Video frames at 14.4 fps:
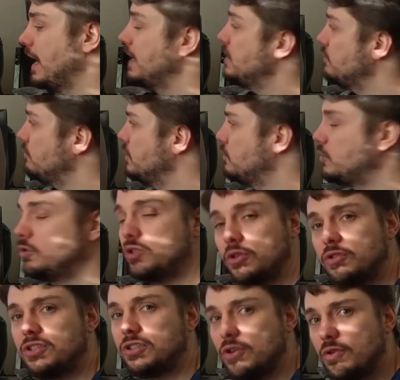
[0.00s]
and
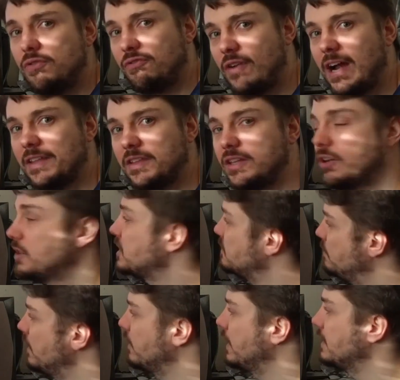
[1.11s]
you soon find that your
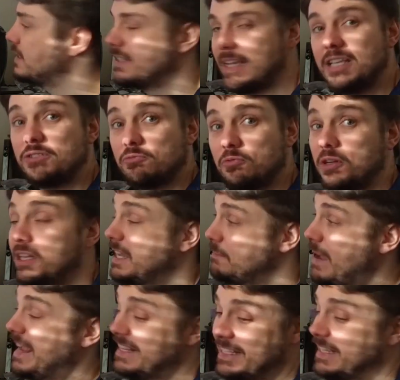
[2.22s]
experience is really
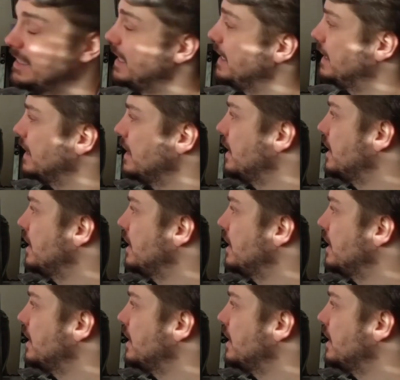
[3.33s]
amazing. Like,